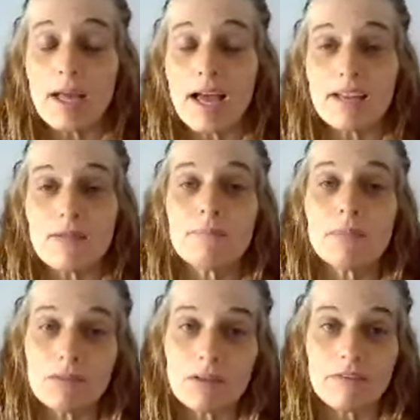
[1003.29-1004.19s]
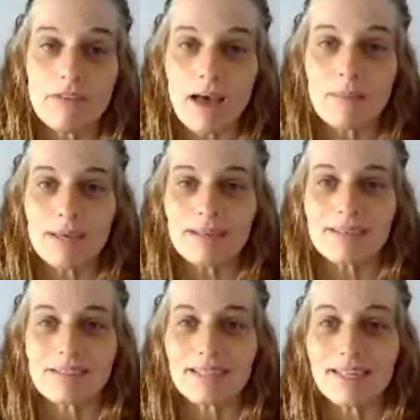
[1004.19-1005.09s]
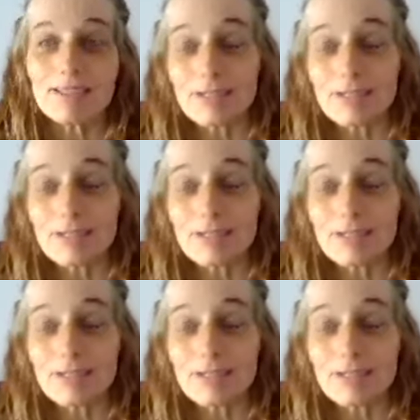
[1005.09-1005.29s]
And in the middle of that, basically,